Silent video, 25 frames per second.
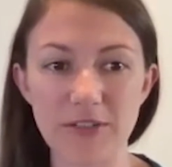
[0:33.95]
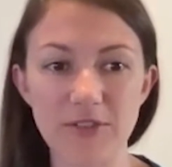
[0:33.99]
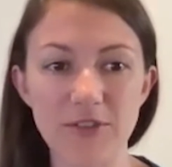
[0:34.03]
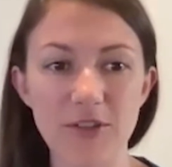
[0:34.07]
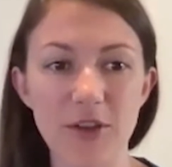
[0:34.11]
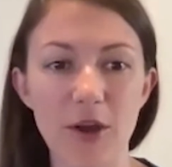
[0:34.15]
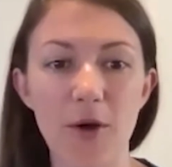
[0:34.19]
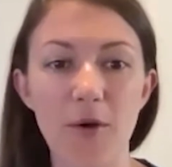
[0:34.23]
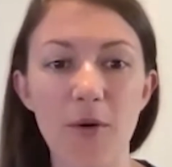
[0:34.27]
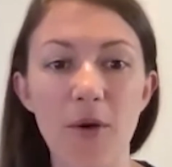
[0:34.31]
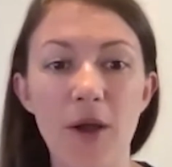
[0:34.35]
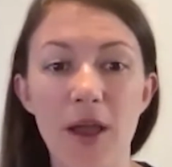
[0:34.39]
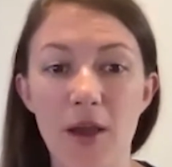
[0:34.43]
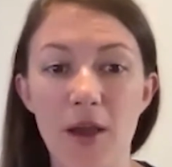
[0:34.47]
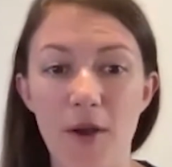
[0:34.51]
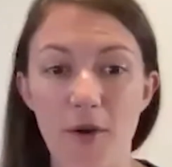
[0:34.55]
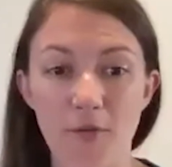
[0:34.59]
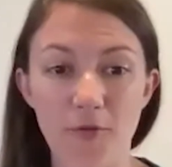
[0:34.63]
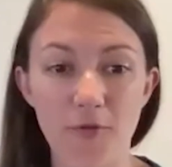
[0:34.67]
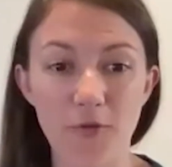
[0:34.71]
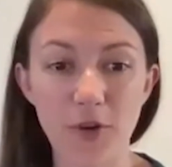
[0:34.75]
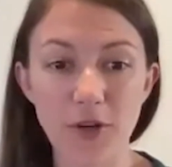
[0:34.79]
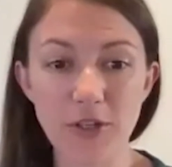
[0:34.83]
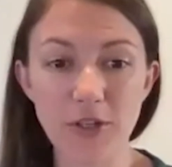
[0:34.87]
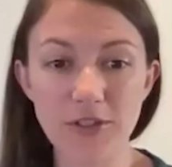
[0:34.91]
So
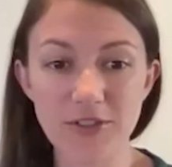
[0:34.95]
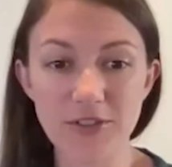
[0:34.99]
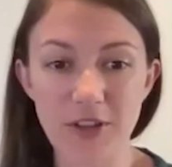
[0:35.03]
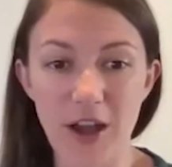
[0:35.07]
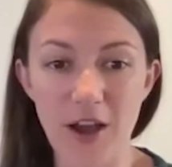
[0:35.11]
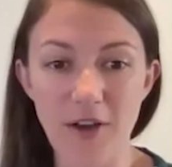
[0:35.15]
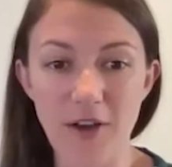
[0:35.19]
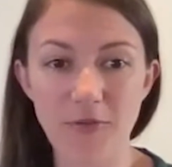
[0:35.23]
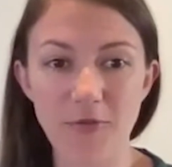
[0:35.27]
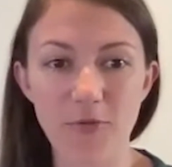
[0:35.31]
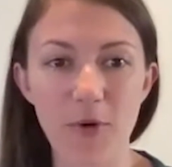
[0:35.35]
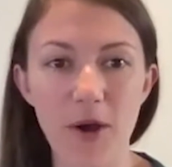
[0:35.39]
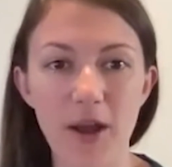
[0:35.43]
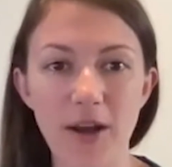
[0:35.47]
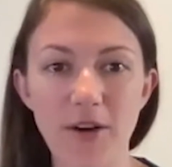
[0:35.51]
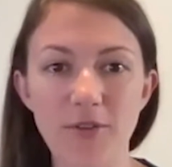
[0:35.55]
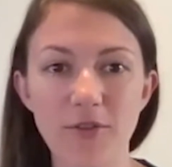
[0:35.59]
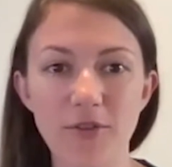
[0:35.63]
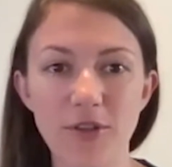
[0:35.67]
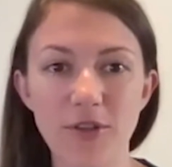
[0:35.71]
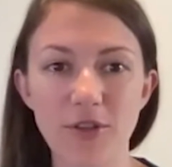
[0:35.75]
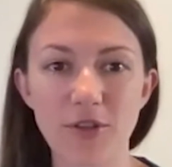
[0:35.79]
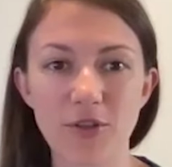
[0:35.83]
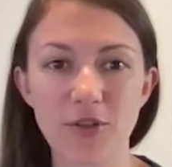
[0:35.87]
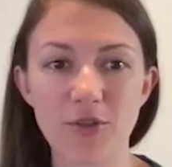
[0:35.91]
first off, why
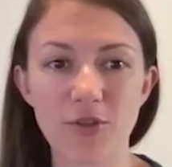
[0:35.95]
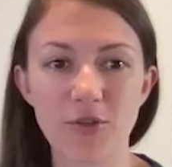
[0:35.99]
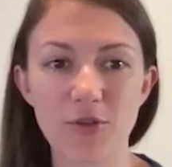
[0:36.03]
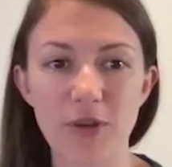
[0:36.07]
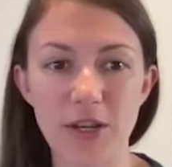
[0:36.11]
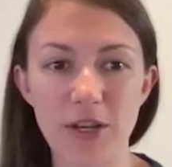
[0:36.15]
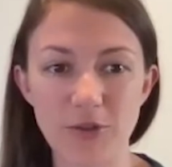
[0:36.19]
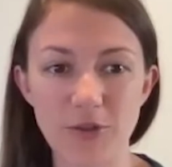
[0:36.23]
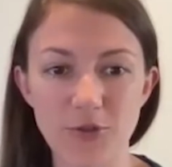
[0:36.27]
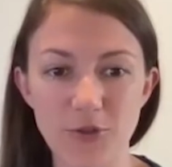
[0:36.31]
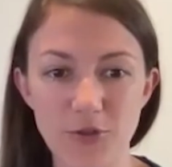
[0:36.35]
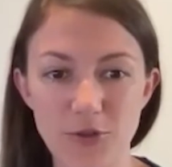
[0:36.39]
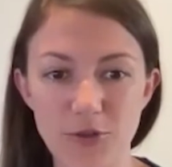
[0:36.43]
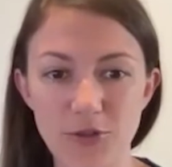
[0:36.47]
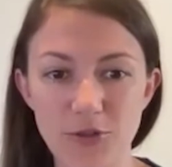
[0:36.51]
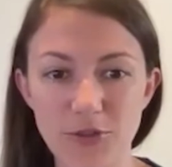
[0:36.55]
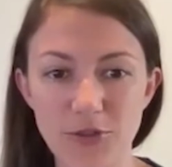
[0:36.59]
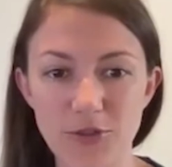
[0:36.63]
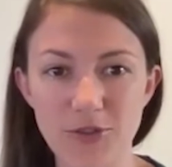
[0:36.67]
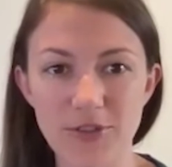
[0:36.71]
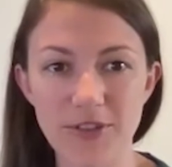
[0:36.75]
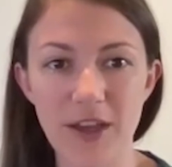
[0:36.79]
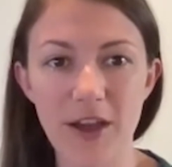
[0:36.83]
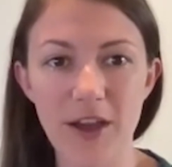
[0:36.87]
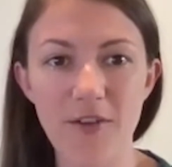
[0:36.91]
don't you introduce
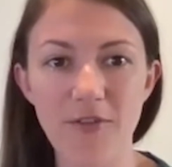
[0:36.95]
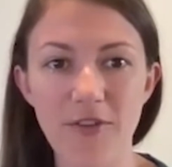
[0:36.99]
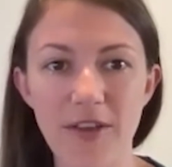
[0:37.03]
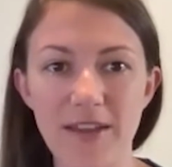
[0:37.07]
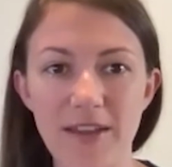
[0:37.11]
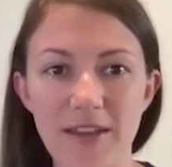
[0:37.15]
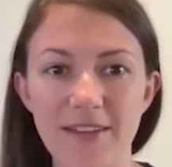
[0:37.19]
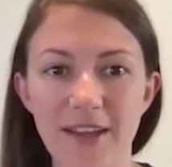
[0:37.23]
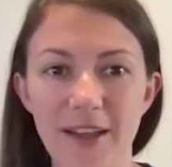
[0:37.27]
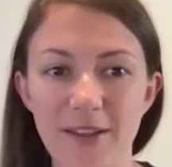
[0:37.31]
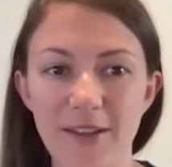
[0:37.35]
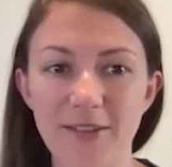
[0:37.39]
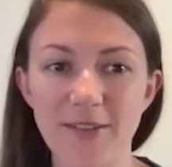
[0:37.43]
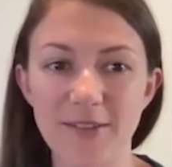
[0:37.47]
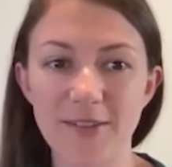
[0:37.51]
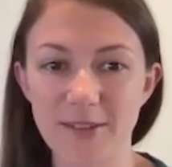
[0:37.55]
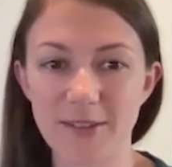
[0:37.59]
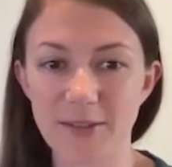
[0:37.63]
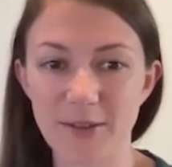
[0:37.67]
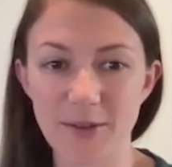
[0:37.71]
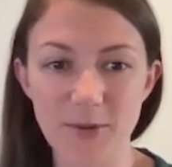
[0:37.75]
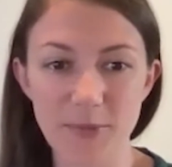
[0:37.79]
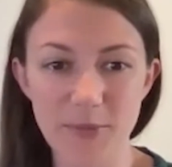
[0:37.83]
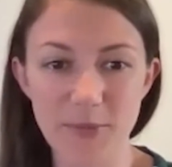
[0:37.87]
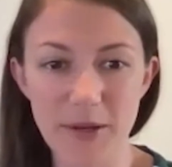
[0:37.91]
yourself and tell us a
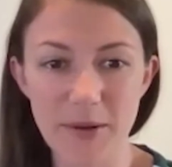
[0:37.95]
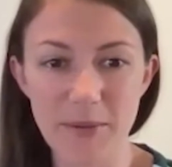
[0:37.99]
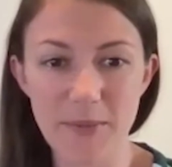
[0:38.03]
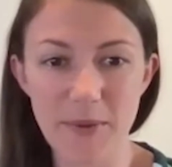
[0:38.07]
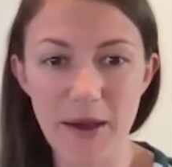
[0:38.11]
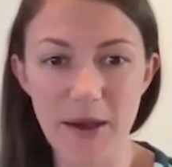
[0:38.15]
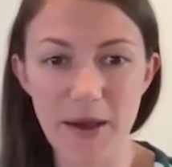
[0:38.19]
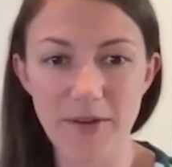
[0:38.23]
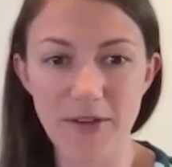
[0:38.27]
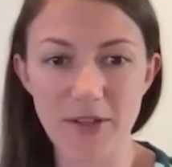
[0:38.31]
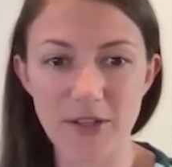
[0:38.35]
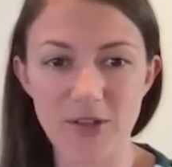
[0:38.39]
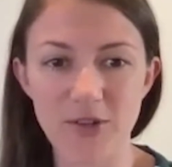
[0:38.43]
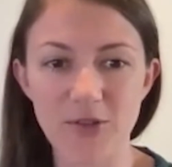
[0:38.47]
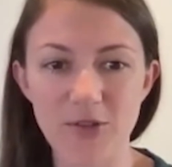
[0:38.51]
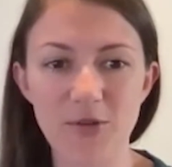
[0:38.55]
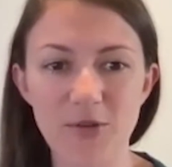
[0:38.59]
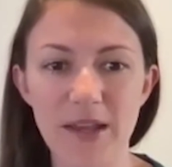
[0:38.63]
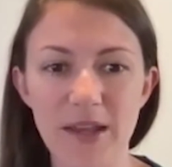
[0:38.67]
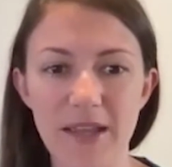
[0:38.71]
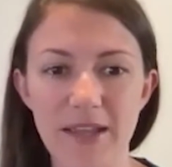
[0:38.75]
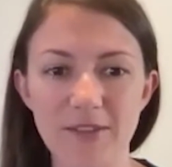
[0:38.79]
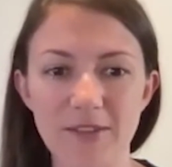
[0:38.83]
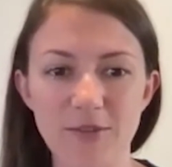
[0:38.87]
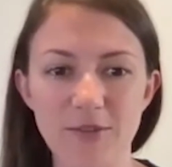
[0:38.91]
little bit about you
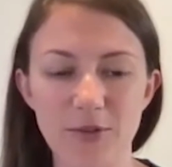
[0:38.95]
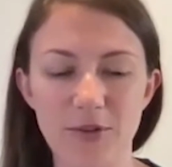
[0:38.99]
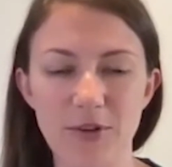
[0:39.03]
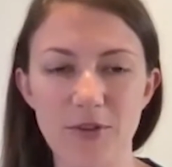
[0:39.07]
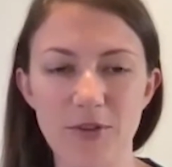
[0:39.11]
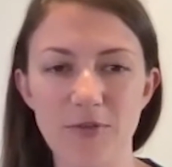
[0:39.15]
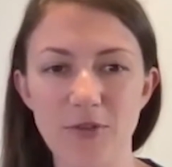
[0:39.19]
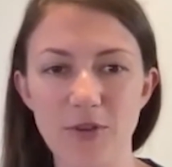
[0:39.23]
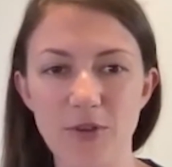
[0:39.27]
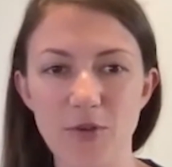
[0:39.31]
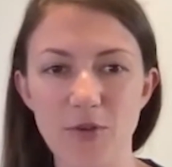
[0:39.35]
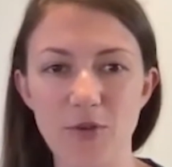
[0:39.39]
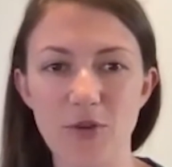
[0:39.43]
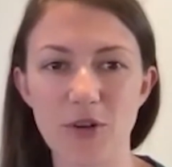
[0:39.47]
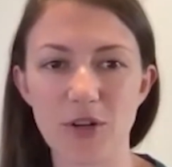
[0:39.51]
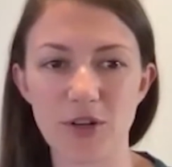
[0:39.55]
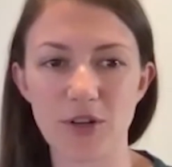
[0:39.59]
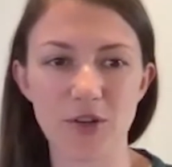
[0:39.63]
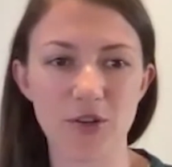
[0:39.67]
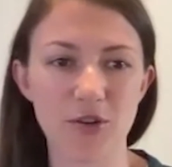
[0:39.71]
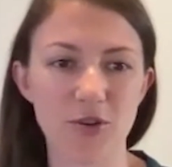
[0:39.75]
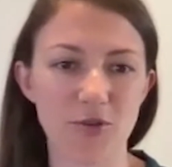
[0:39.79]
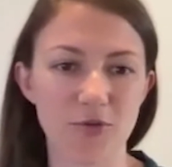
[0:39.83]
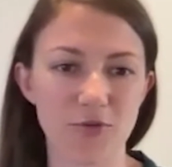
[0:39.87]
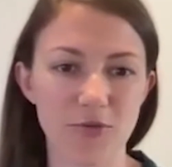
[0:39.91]
and sort of your
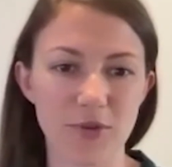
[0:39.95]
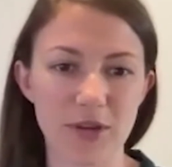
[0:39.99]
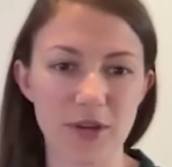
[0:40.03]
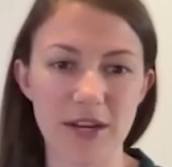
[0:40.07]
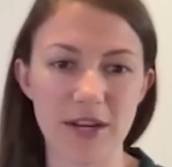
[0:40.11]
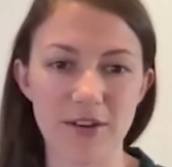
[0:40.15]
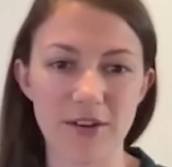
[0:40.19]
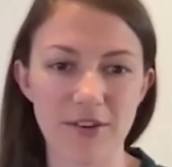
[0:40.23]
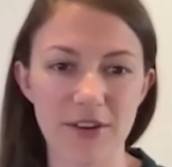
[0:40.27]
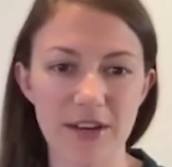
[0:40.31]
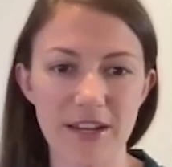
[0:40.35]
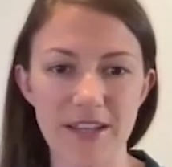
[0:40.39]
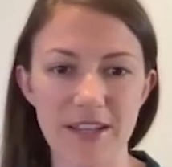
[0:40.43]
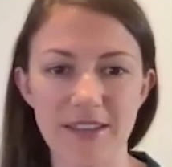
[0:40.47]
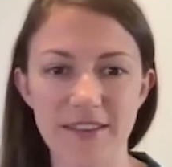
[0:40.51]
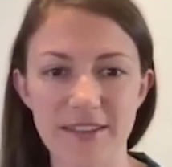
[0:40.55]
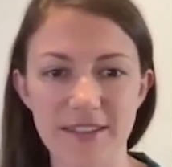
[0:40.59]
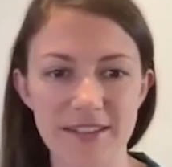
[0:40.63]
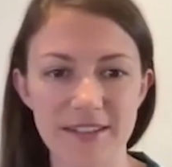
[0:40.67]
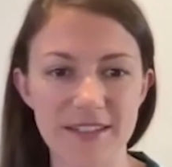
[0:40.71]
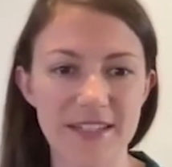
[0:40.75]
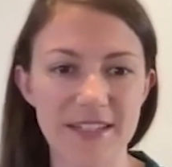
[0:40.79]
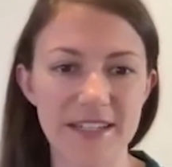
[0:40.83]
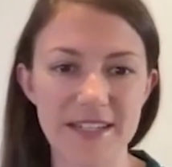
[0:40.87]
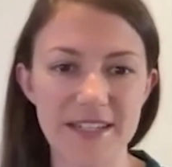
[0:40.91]
career in
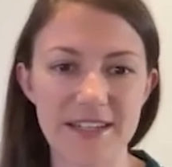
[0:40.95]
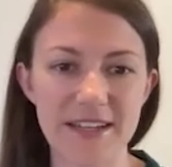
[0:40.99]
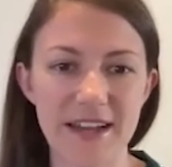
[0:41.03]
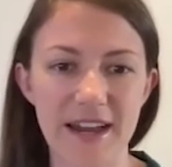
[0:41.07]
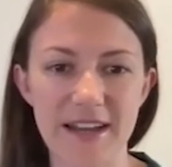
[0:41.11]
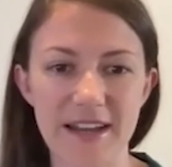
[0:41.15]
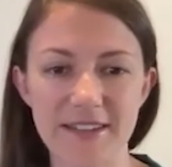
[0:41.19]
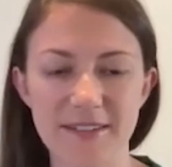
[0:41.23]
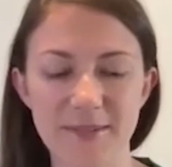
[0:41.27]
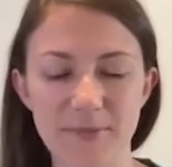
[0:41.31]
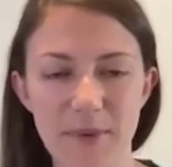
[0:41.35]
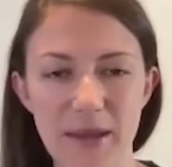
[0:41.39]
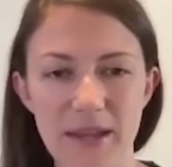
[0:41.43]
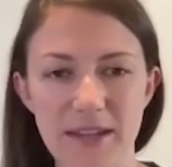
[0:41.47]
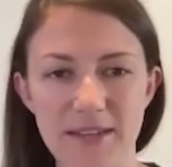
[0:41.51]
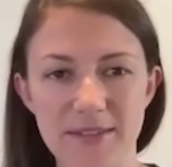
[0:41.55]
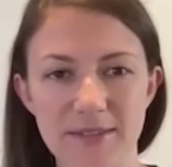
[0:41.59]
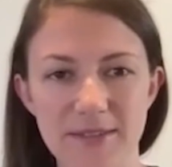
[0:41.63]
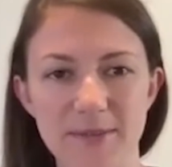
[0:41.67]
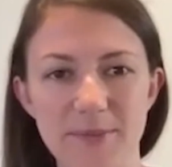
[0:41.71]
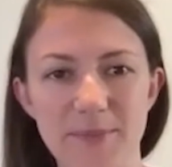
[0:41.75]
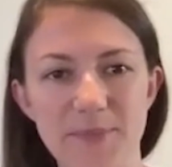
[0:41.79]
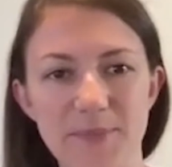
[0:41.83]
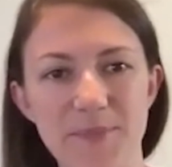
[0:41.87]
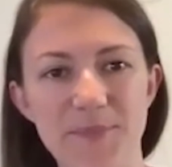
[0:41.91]
the DEI
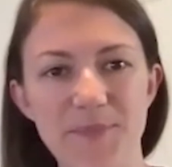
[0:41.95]
space?